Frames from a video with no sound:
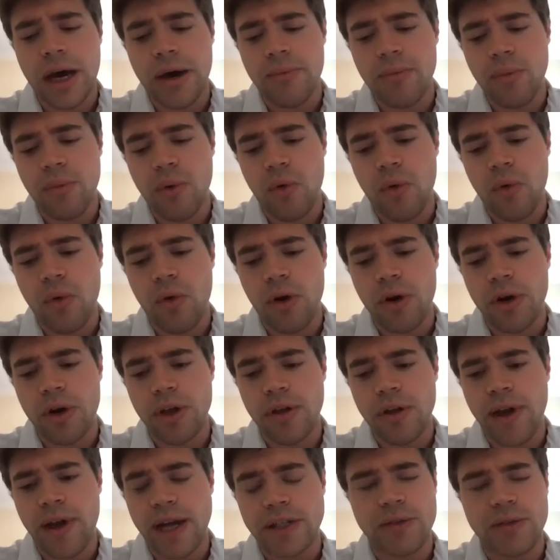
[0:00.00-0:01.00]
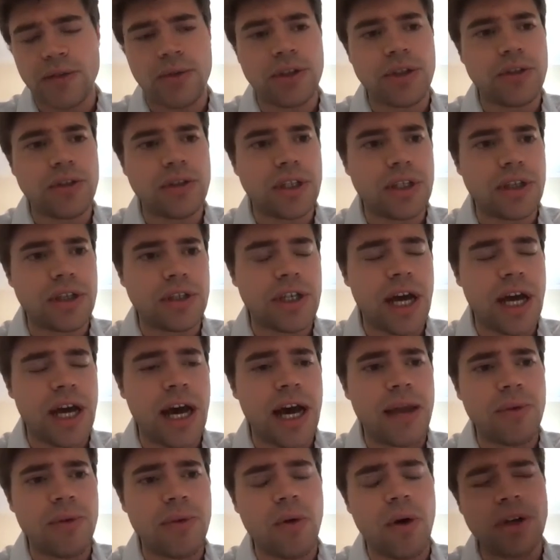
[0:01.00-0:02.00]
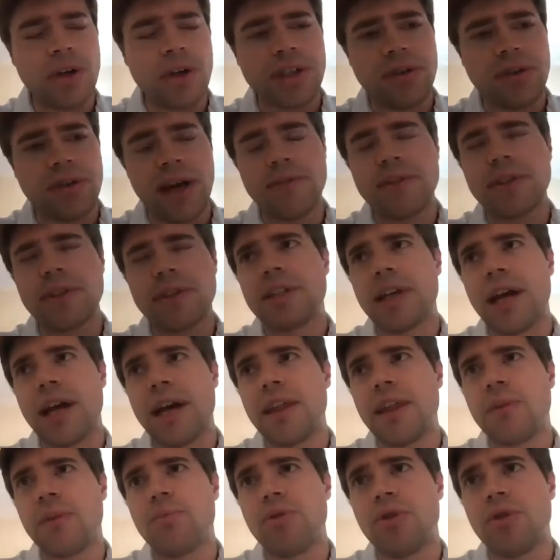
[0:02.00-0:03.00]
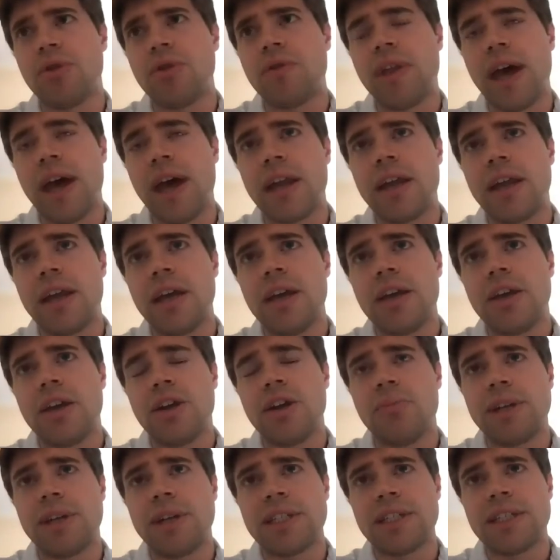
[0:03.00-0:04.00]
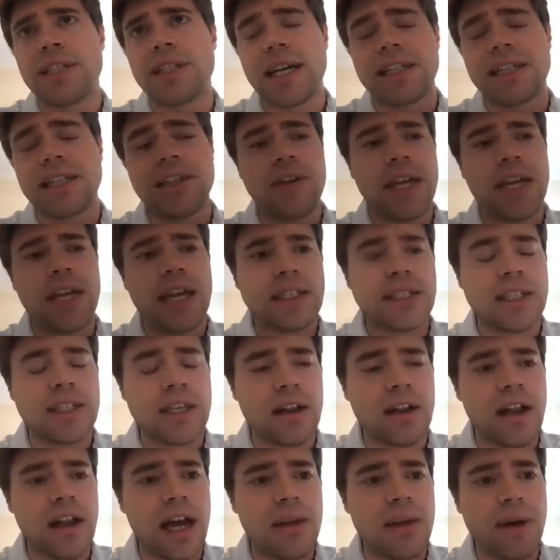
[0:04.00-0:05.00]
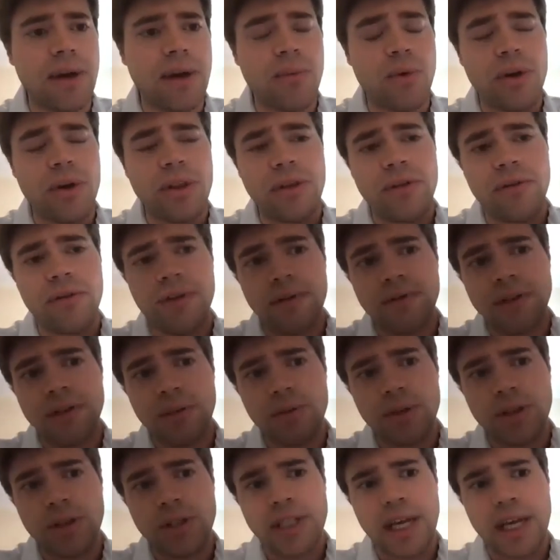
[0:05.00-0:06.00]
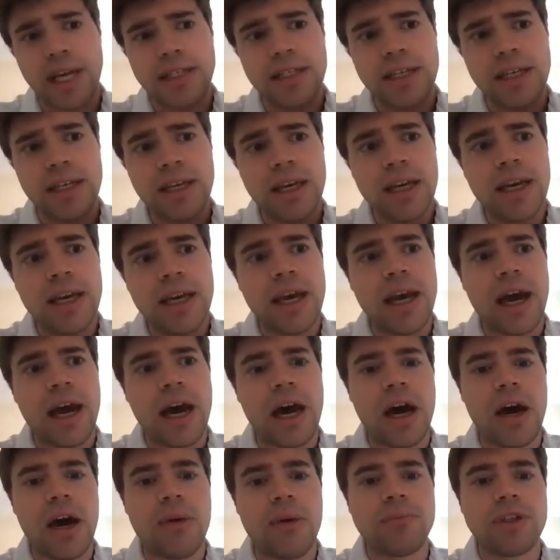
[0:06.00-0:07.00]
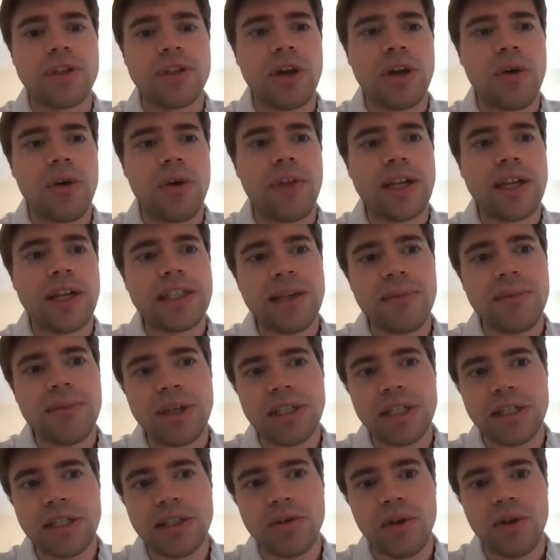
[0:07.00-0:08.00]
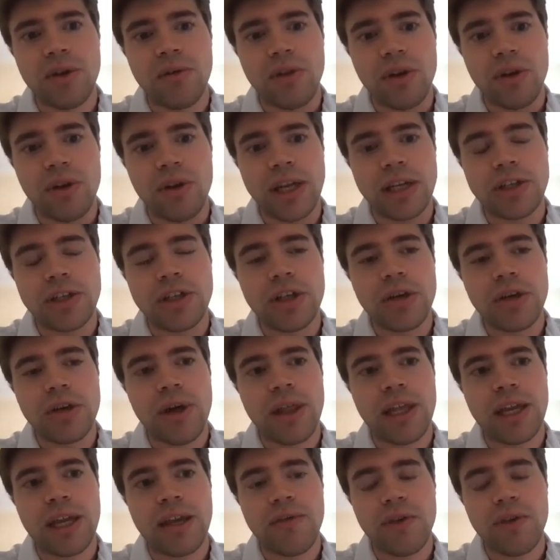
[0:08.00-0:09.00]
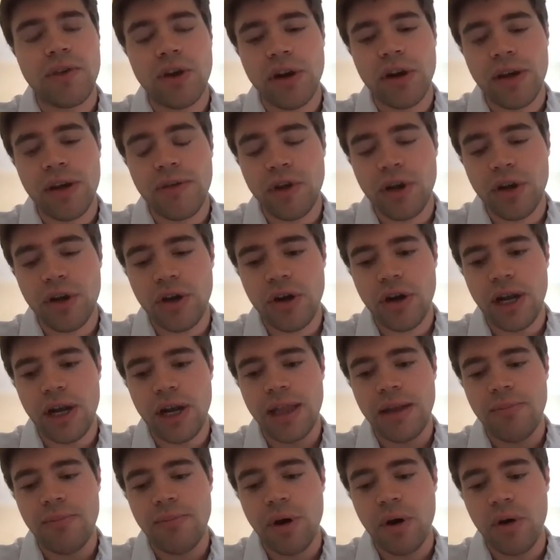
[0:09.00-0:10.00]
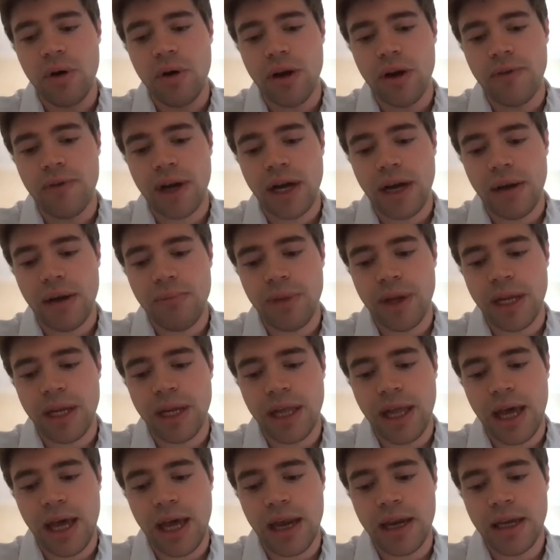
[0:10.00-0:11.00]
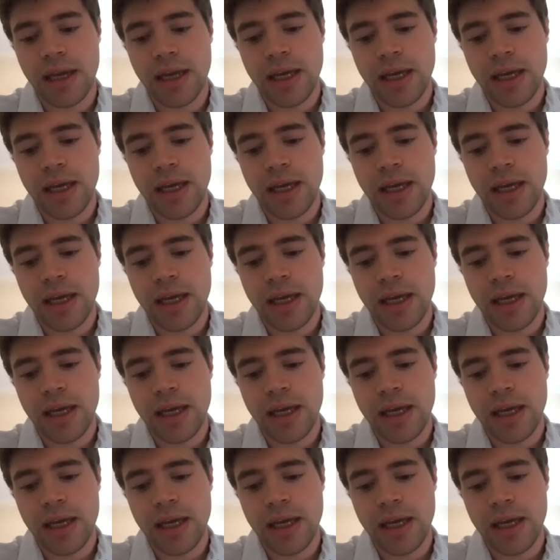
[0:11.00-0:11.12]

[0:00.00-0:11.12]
or you've had to reduce their time. You also have to, I think, prove that your business activity has declined by more than 50%. So that's something to sort of look into. I think if you're in the boat of a company that